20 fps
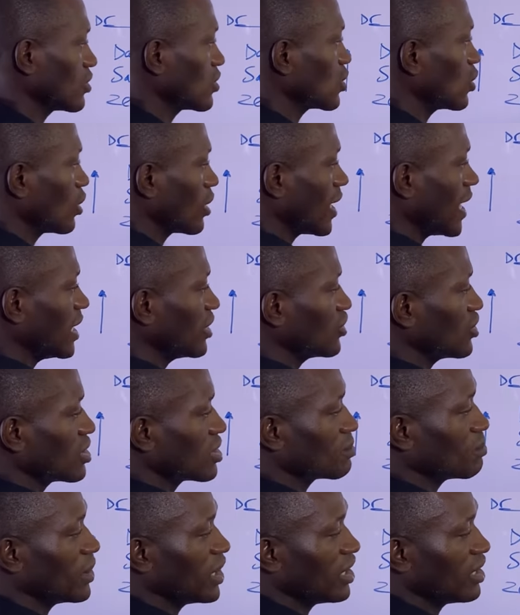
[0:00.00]
So cash
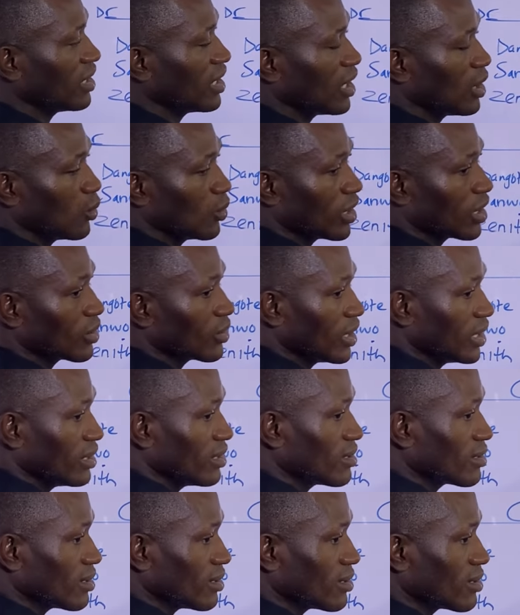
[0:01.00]
is paying now, we
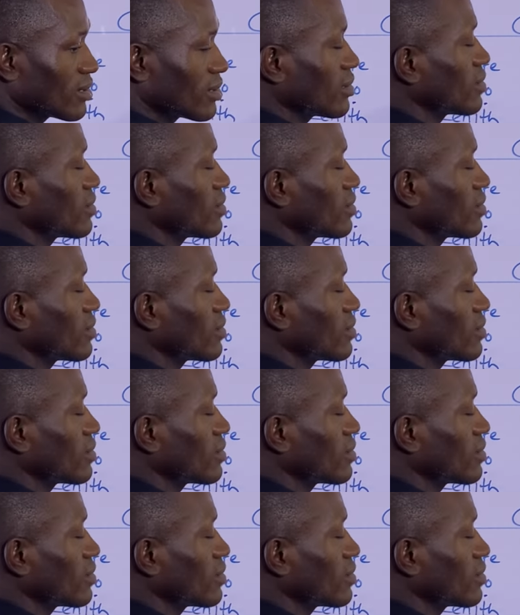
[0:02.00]
credit it.